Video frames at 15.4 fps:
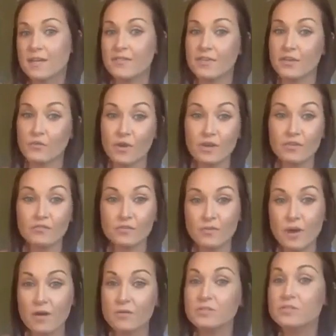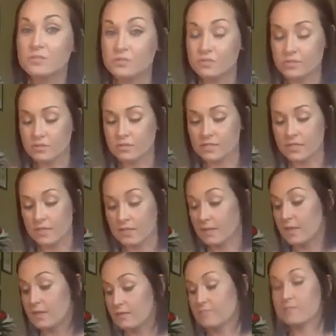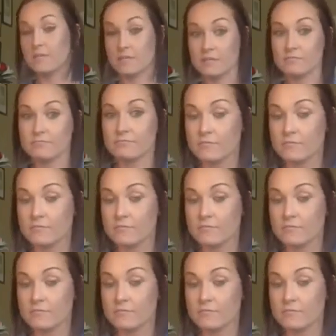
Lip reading: and then wait a few hours and you'll start seeing like